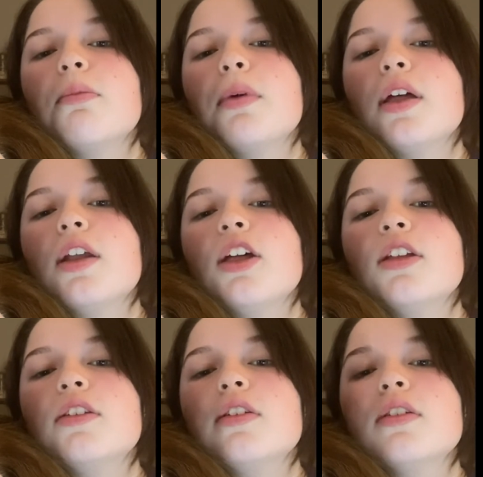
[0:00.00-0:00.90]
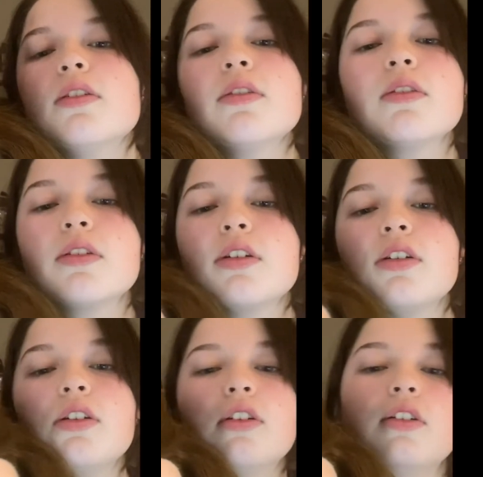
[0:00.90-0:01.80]
pin it, or you
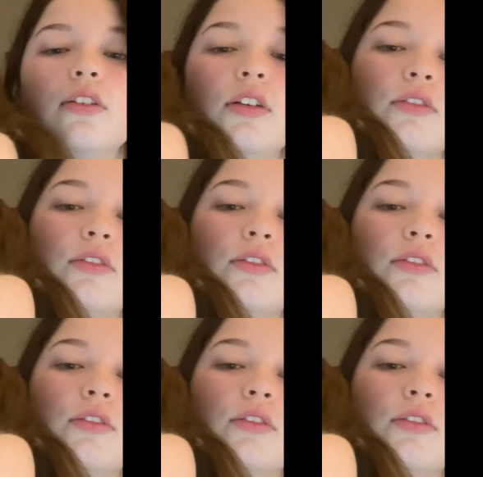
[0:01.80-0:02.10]
can just leave